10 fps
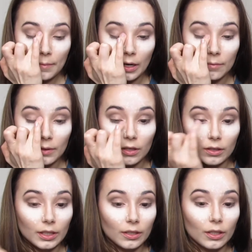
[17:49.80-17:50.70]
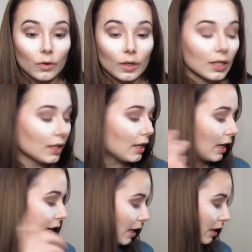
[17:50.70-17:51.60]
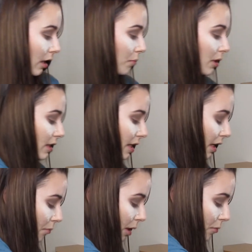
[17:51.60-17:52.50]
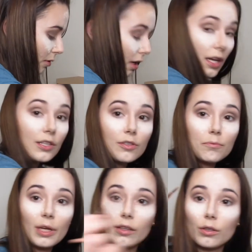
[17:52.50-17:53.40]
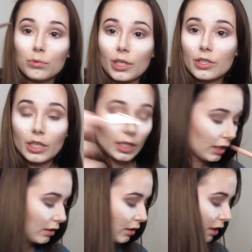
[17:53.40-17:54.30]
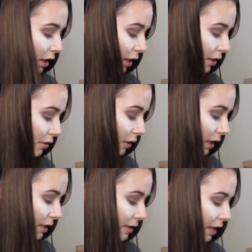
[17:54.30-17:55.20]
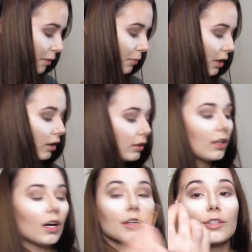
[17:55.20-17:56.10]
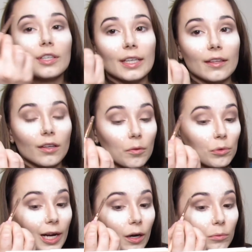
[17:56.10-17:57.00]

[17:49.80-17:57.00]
pop that on the inner corner. And then I'm gonna take my brush, my little brush again, and do that same color underneath our brow